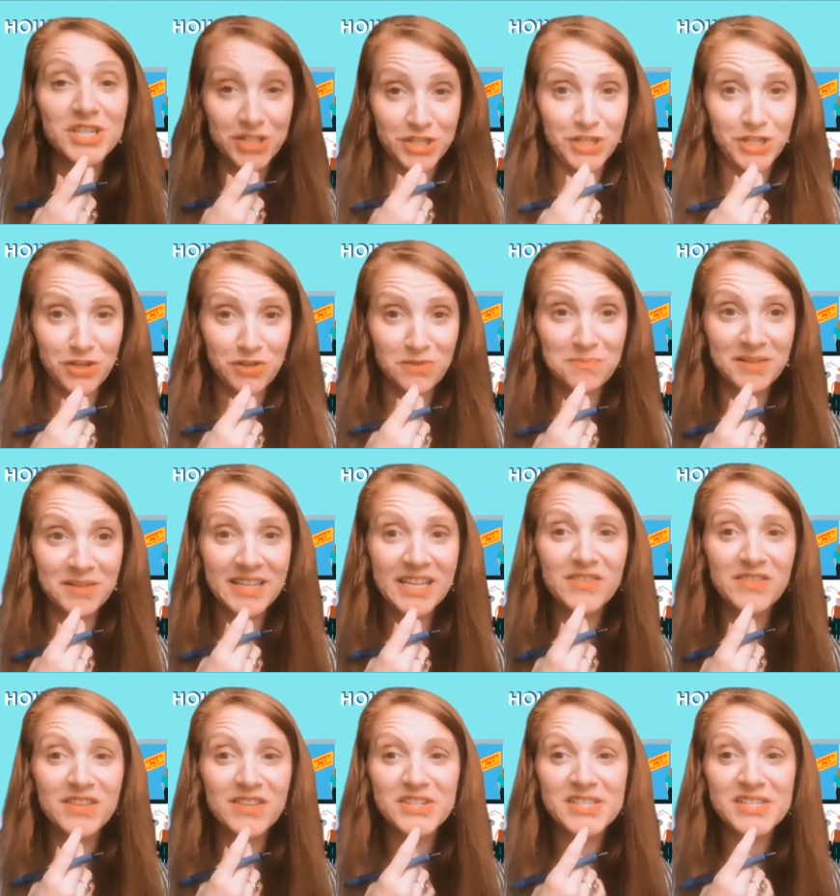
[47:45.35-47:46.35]
Do you believe
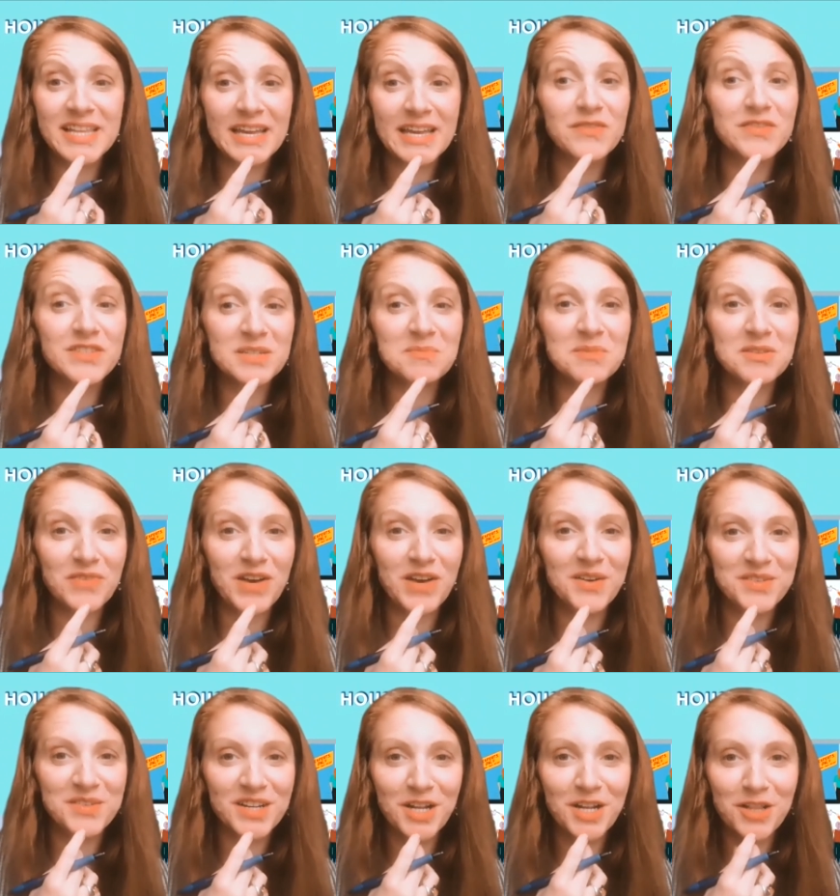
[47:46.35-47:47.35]
there's life to be
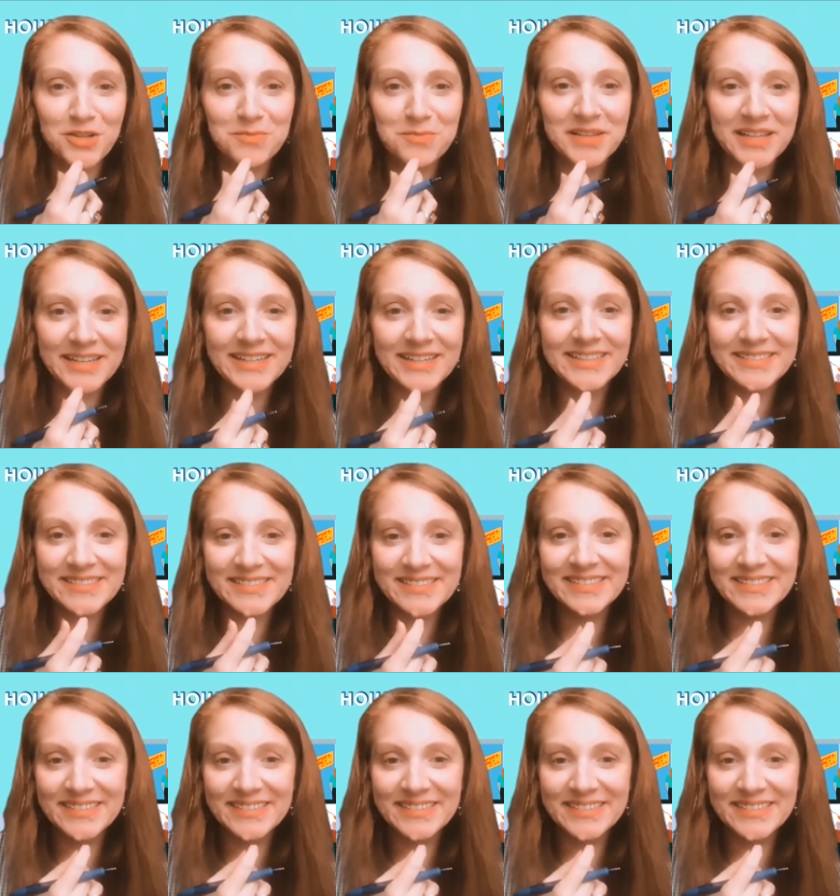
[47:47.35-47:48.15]
found on other planets?